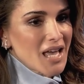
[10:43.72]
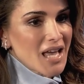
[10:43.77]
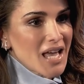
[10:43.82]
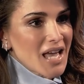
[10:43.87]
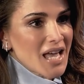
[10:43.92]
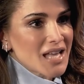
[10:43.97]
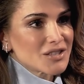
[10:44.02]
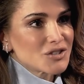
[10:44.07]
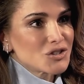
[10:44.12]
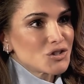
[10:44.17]

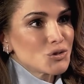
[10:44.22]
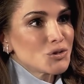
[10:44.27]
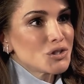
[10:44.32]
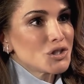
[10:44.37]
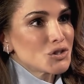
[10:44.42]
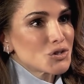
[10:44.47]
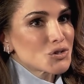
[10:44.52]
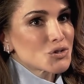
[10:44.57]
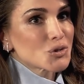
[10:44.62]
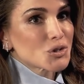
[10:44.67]
And you
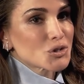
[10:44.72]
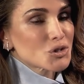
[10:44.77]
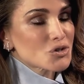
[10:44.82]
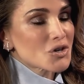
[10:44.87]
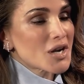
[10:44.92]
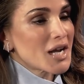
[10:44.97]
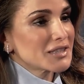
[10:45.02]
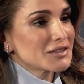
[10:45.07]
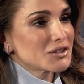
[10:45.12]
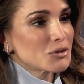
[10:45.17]
need to
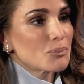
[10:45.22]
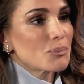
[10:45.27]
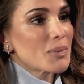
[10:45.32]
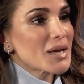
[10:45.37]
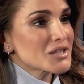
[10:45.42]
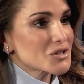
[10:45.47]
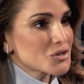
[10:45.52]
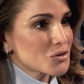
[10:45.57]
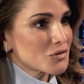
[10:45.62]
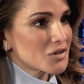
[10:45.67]
attract the
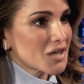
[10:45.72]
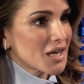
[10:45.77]
best of the